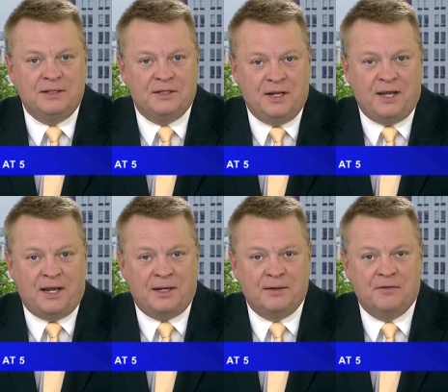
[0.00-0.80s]

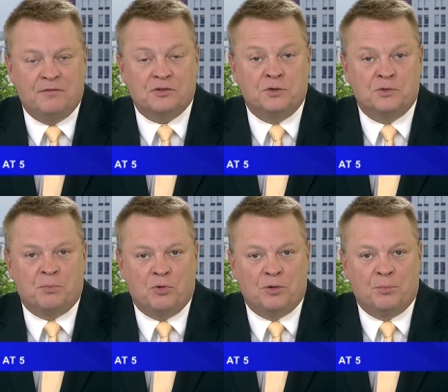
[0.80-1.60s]
Today, First News
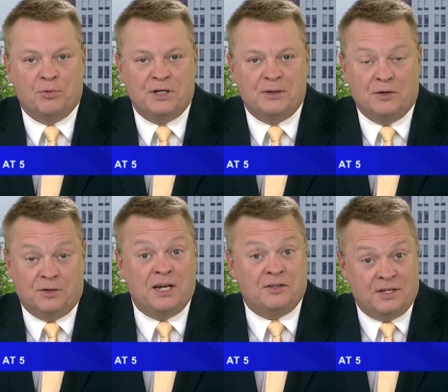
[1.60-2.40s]
reporter Brittany, or
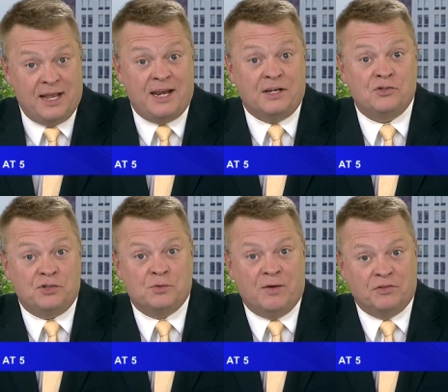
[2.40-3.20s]
today,
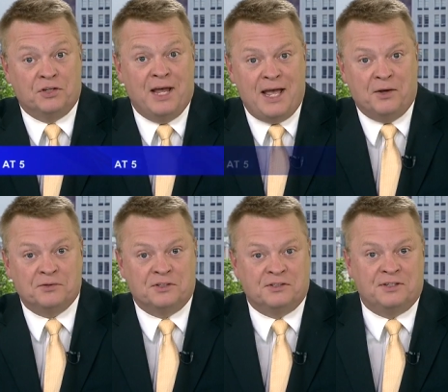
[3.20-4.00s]
she traveled to
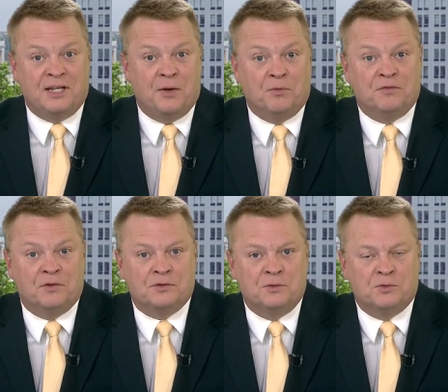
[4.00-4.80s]
Niles to sit down with
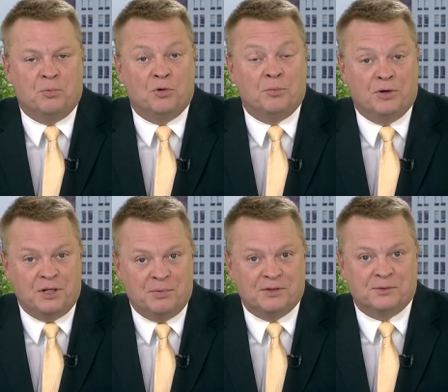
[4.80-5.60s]
First News reporter
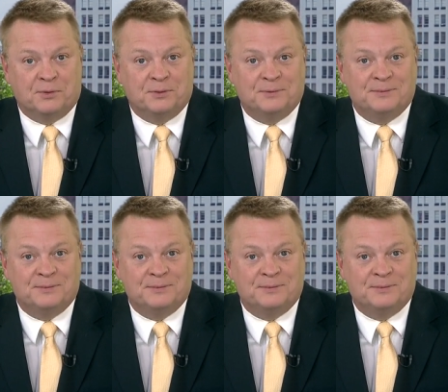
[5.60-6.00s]
Brittany Bissell.